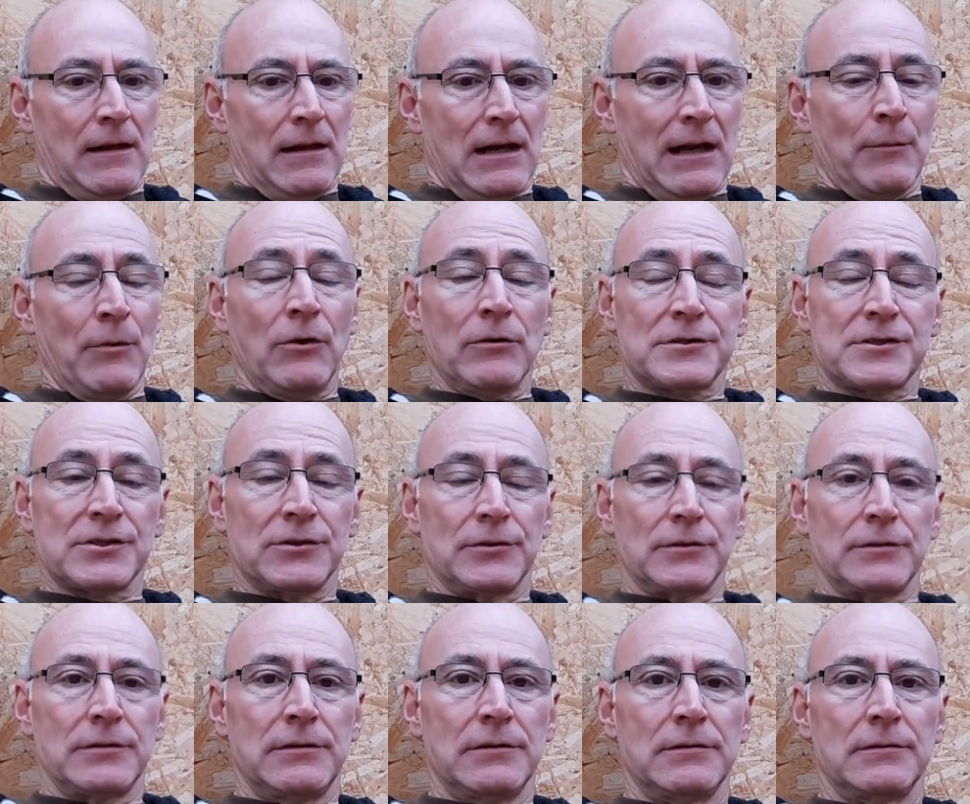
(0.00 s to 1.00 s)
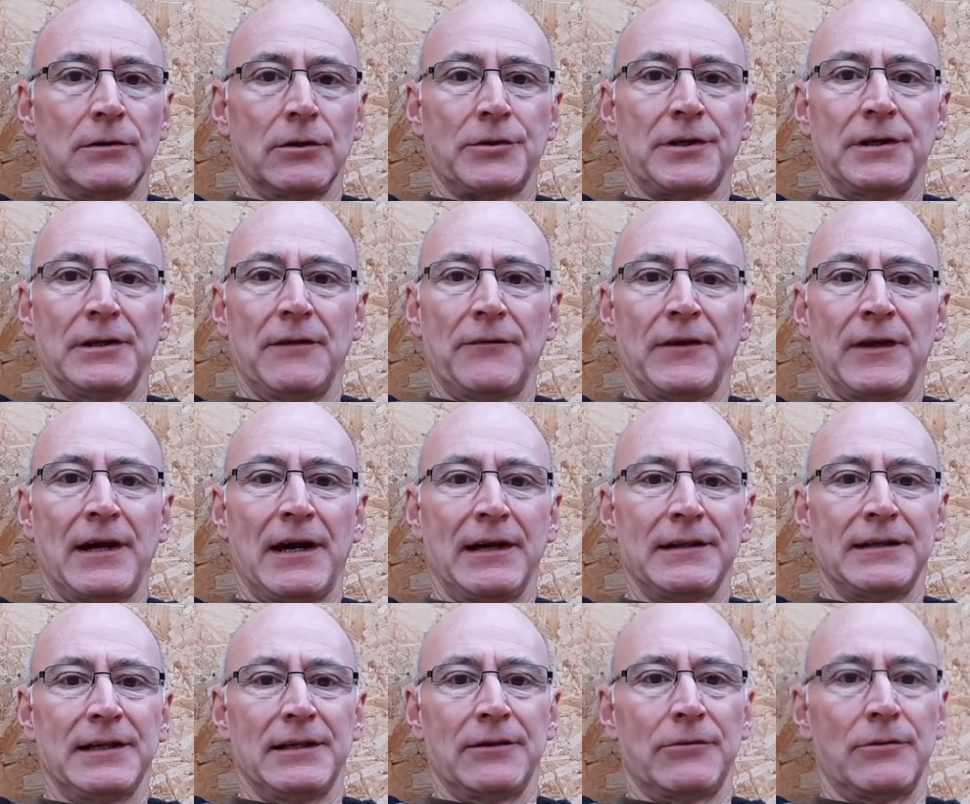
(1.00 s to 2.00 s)
also looking at the
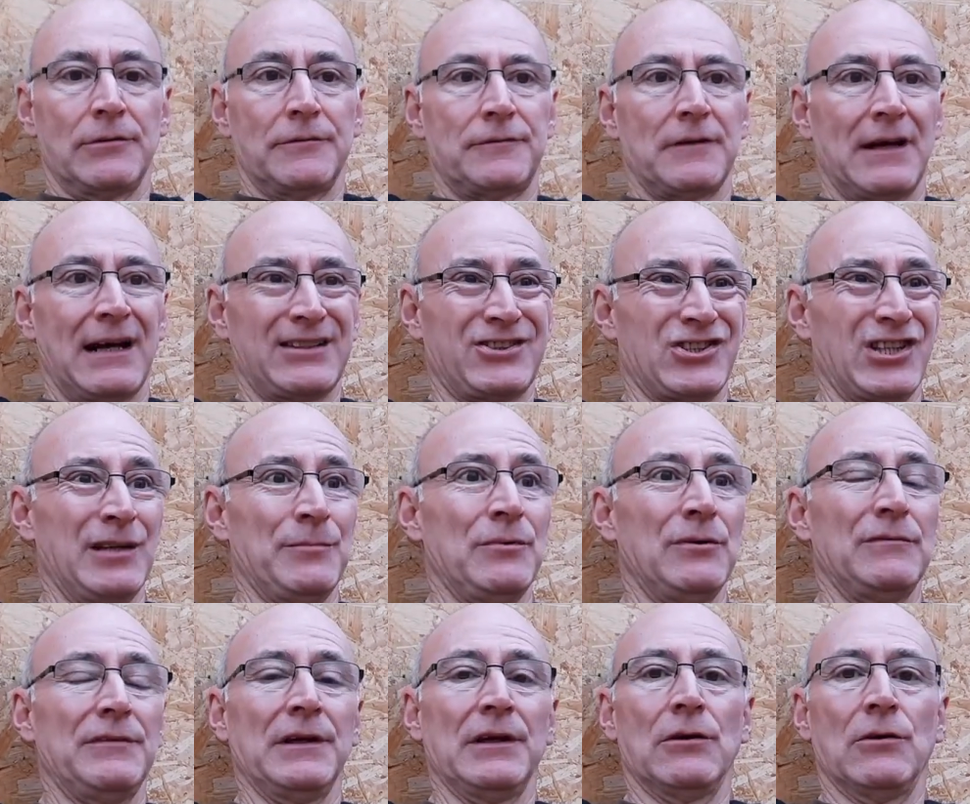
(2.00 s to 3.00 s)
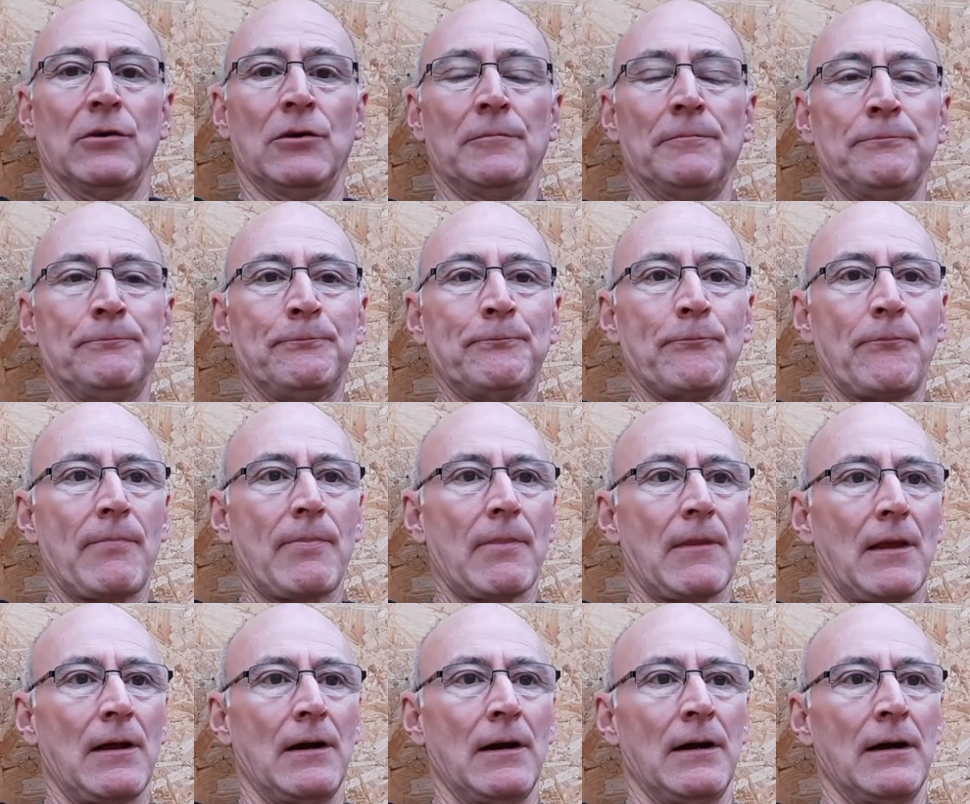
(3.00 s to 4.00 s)
idea of actually moving home.
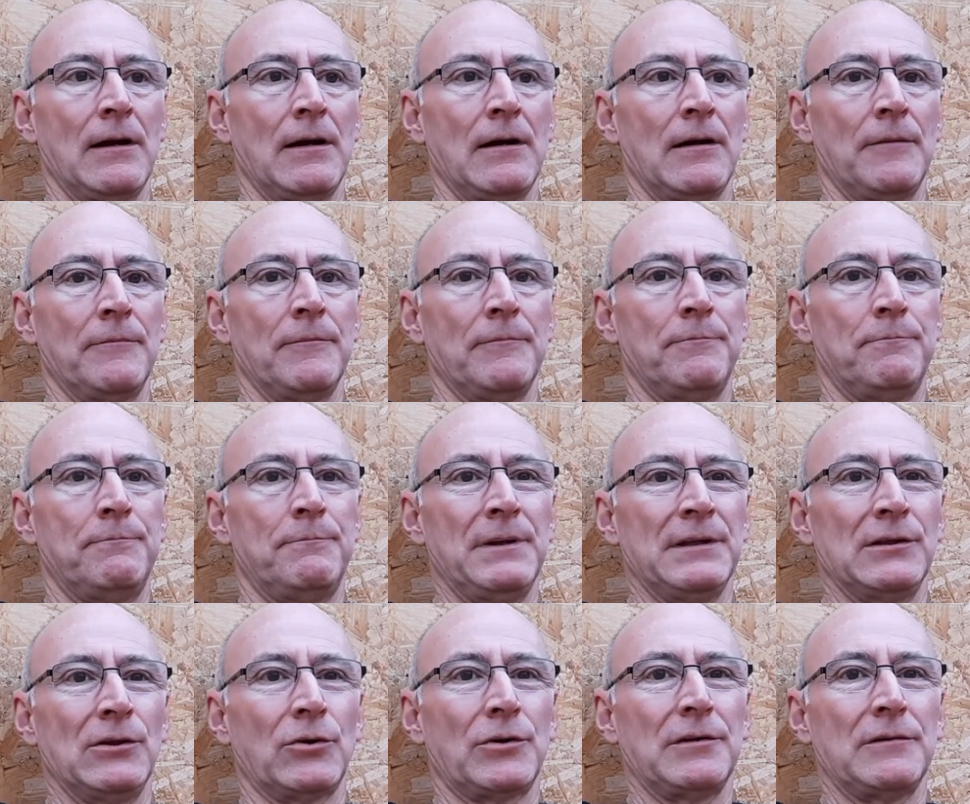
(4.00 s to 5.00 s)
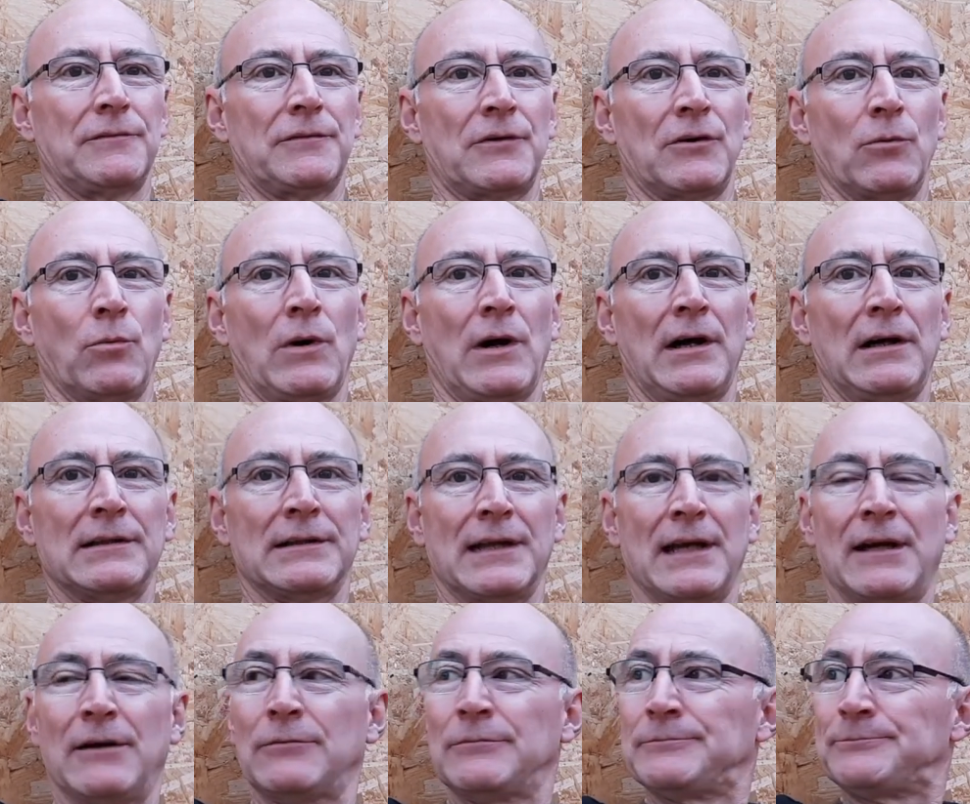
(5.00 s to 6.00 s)
Been looking for a while
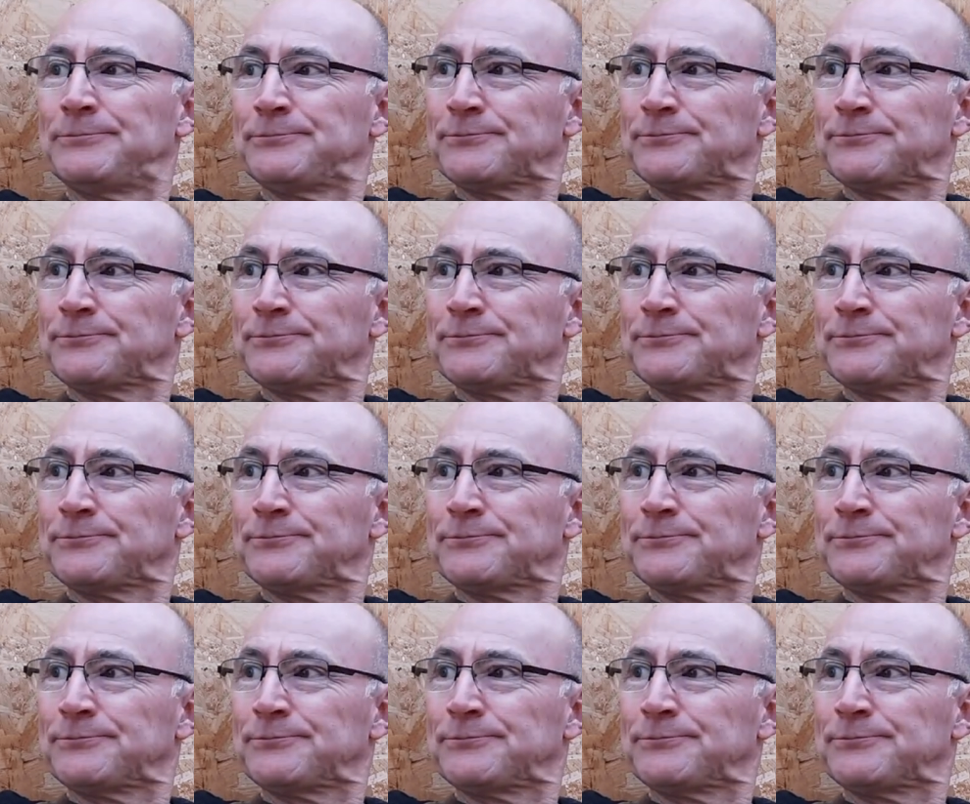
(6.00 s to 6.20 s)
now.